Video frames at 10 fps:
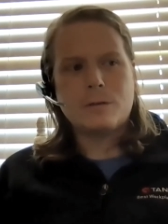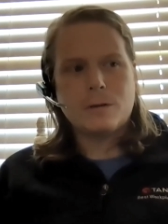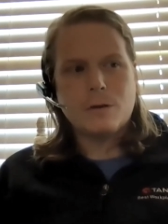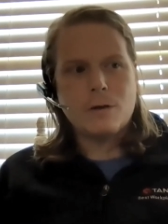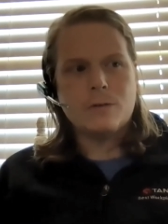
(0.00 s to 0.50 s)

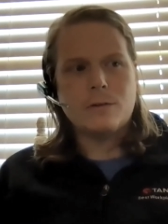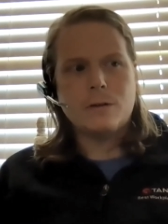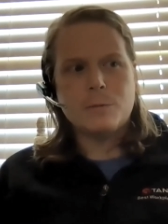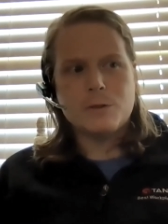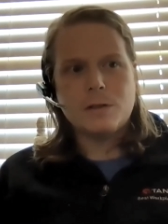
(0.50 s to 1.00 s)
cause
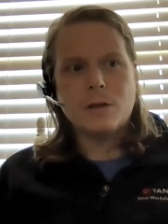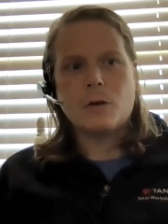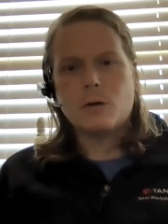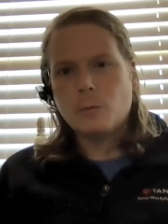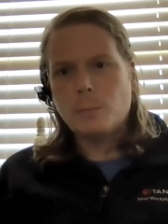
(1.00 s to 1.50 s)
the machine a
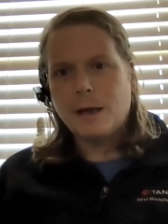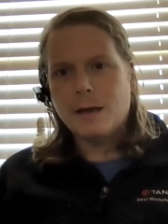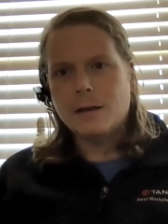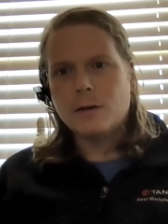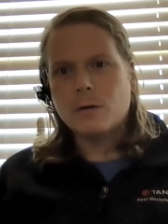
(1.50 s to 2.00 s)
kernel
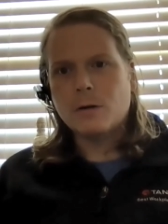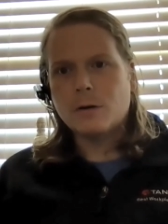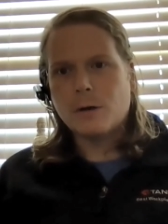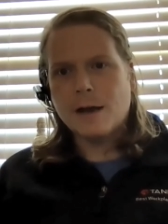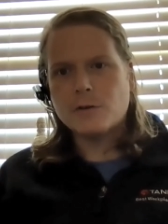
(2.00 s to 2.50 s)
panic or
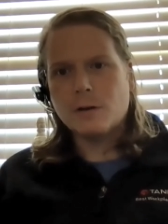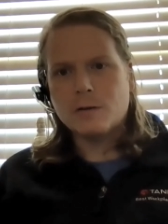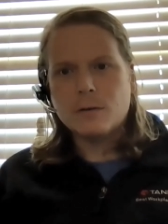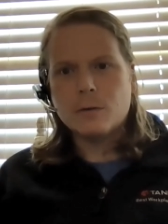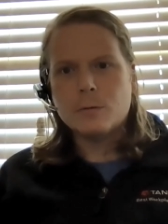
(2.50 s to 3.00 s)
crash on
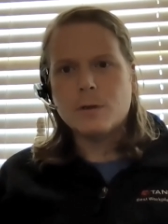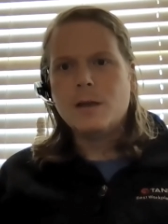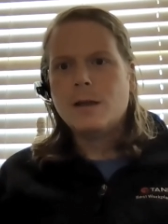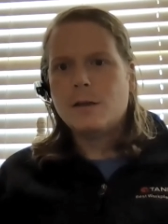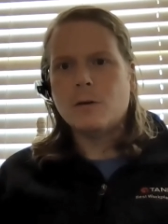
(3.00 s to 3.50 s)
its own.
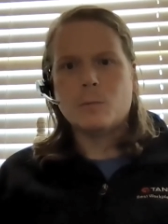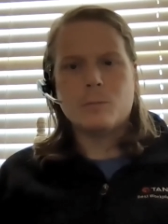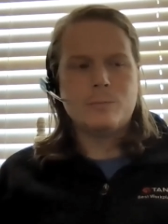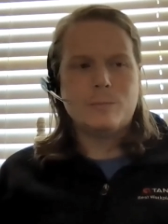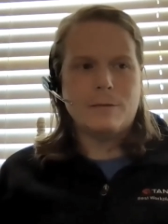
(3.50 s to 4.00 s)
You know,
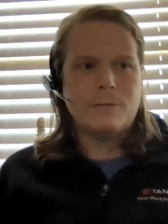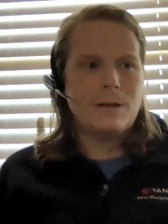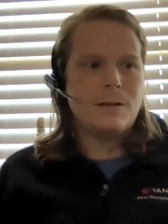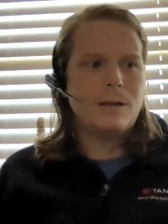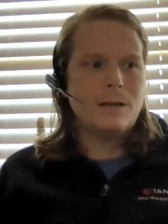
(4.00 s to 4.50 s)
if
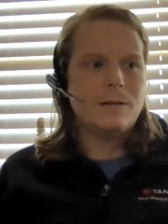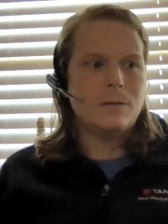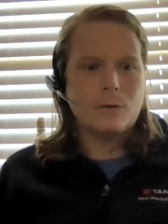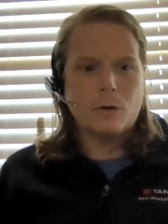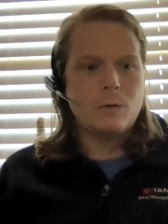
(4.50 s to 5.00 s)
anything, the
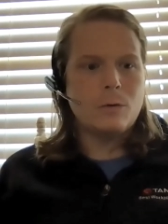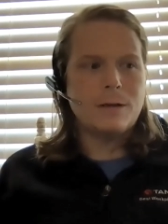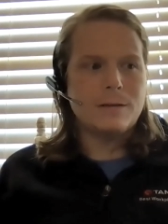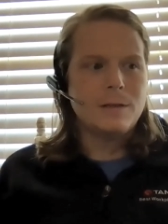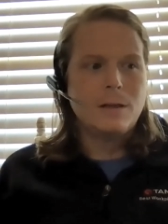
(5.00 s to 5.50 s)
kernel
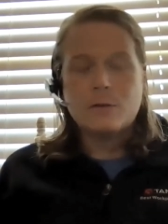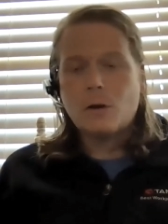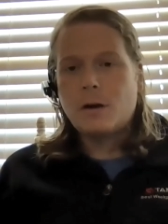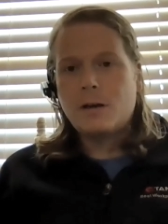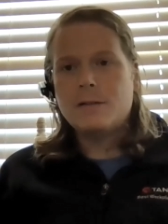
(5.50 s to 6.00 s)
can
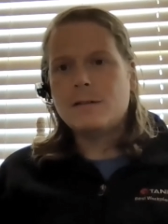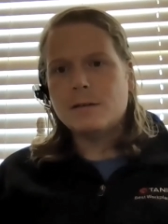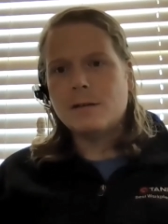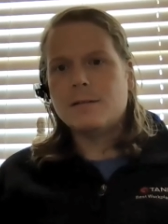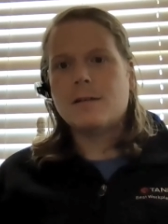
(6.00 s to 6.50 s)
target us
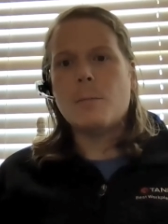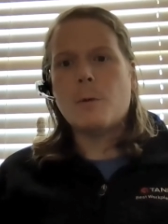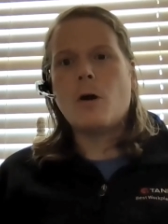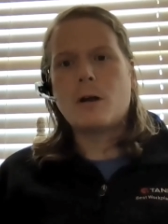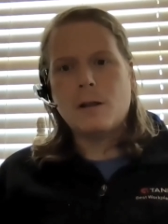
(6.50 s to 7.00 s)
and, and stop
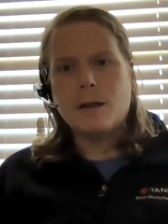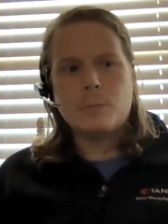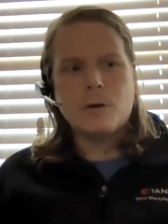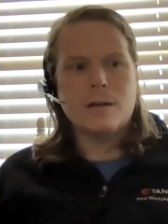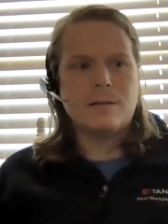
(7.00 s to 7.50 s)
our client
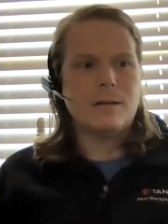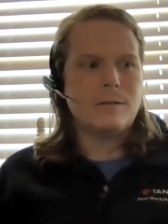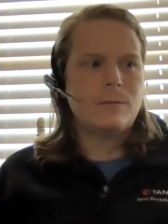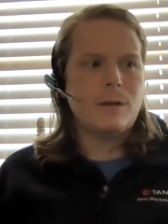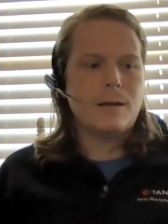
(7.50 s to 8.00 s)
process.
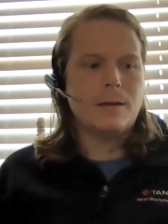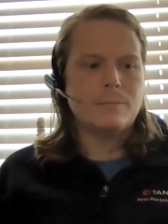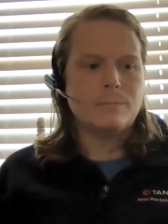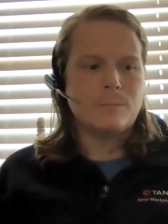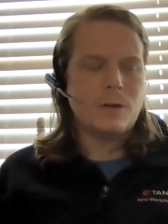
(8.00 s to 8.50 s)

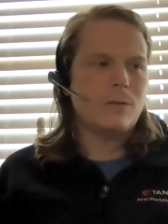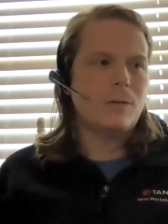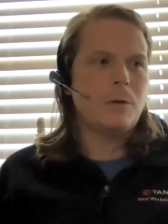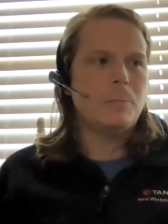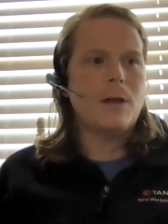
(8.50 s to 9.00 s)
Um, you know,
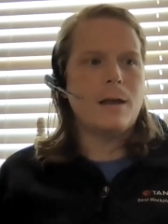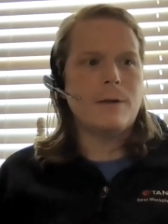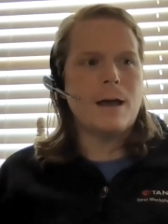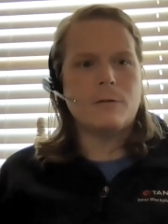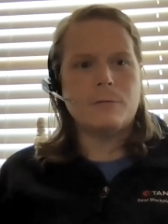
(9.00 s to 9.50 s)
some people have
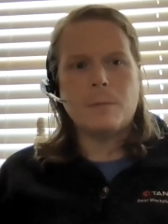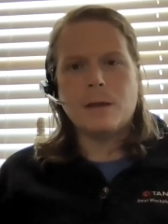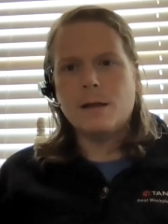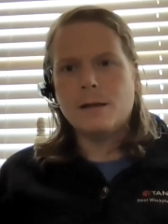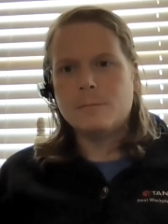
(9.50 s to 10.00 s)
out of
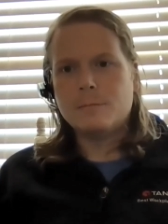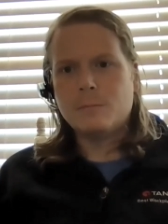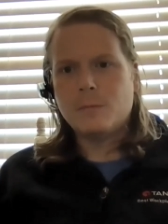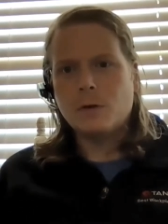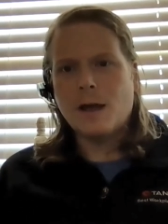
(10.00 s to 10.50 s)
uh,
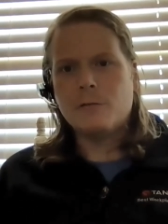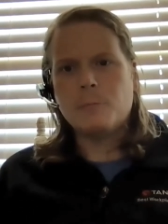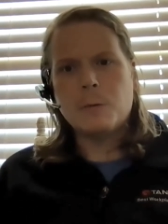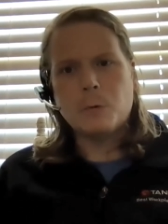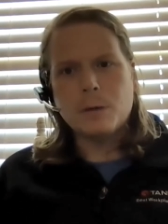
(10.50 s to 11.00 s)
you know out of
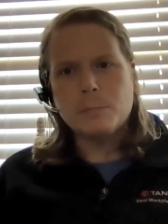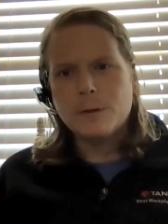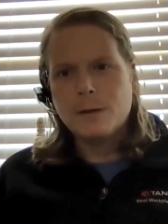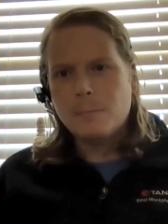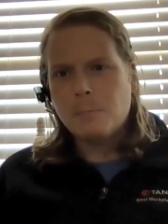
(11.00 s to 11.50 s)
memory
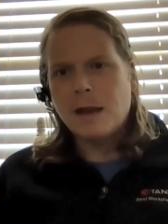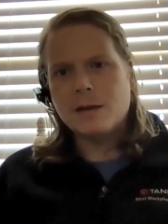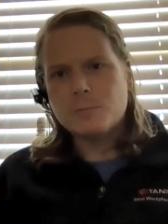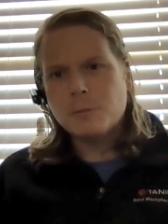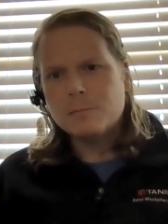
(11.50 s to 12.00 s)

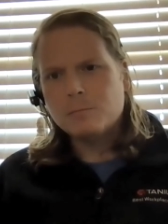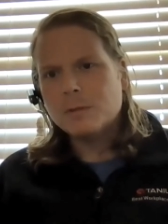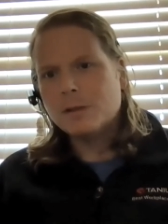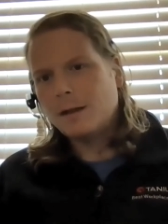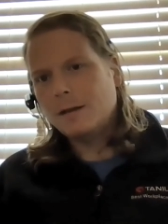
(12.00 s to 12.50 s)

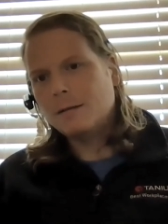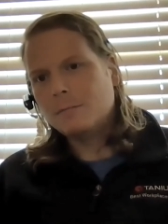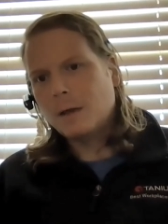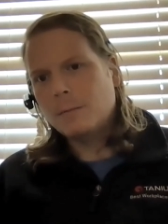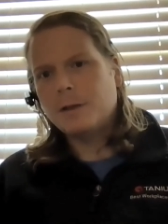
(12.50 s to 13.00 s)
management uh,
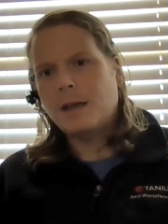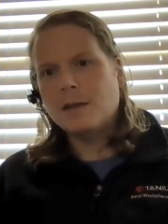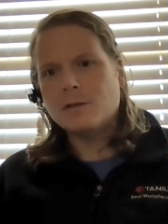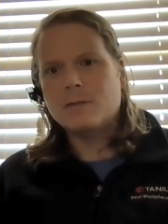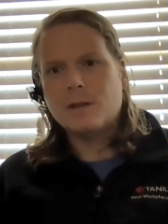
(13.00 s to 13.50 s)

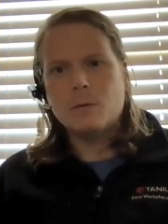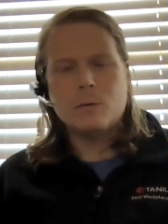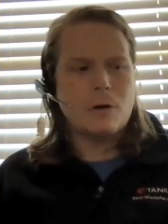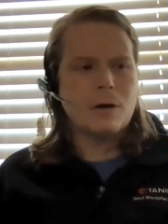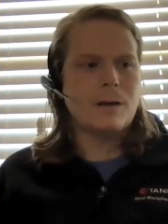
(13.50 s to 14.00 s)
applications that will
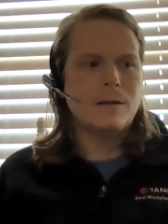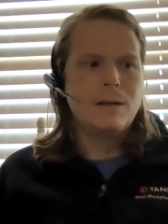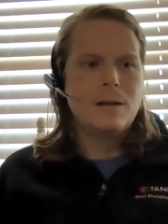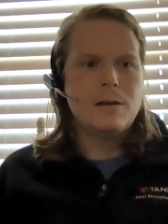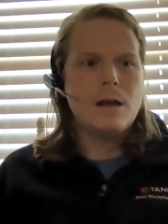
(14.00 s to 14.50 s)
target
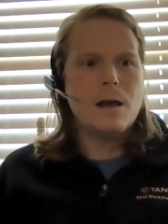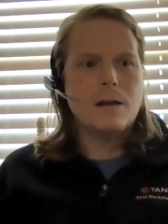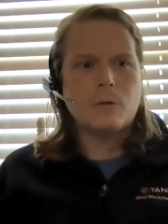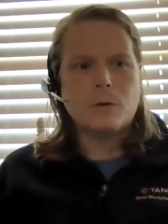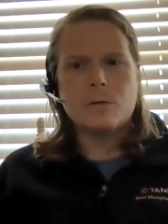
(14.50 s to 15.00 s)

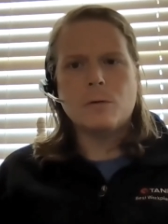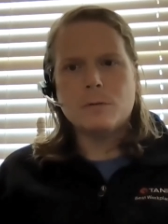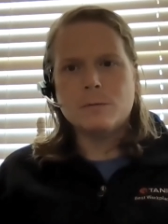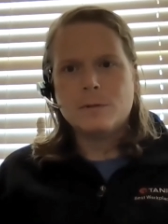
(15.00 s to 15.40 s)
non-critical